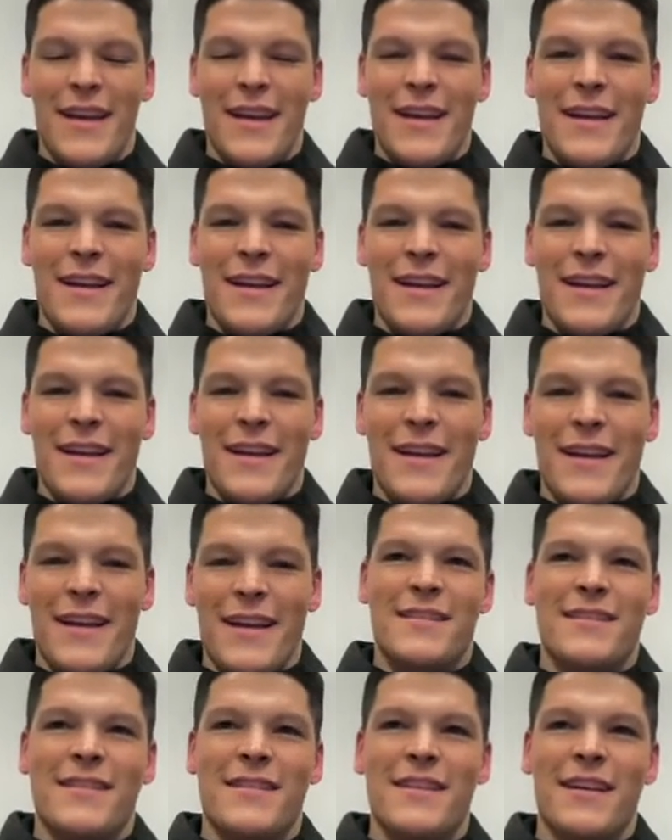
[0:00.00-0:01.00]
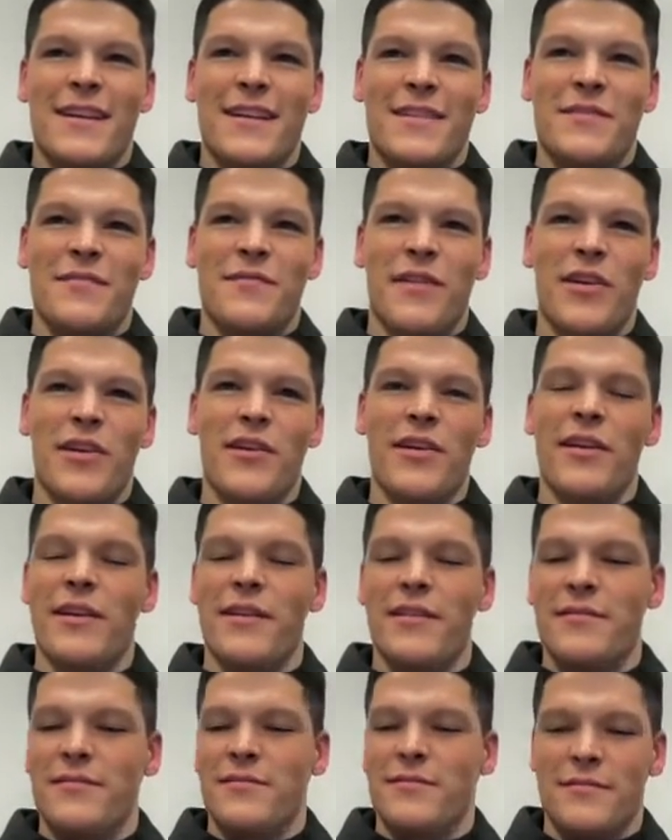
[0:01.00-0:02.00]
It's
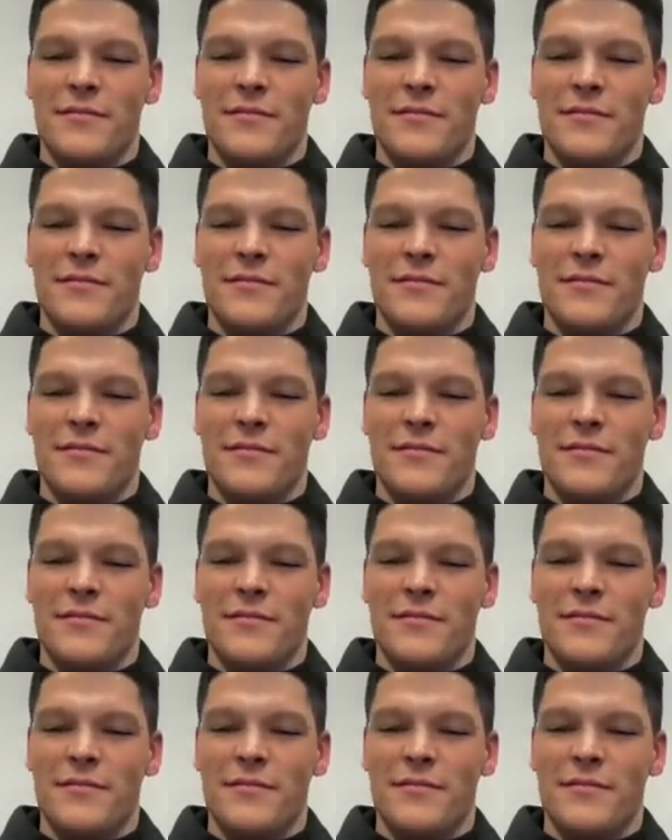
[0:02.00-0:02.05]
very